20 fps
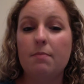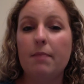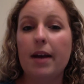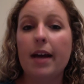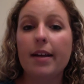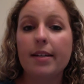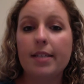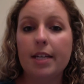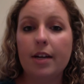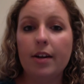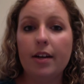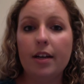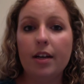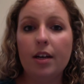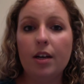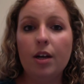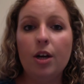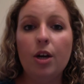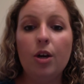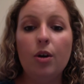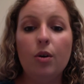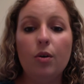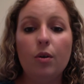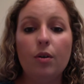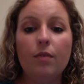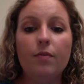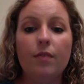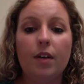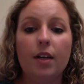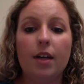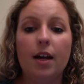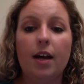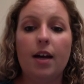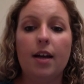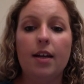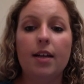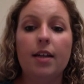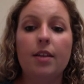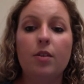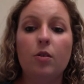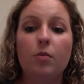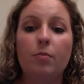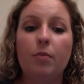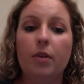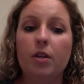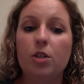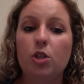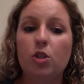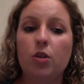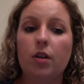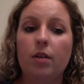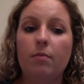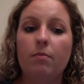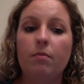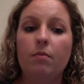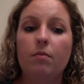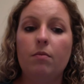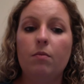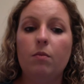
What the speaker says: bacteria or fungi in their bloodstream,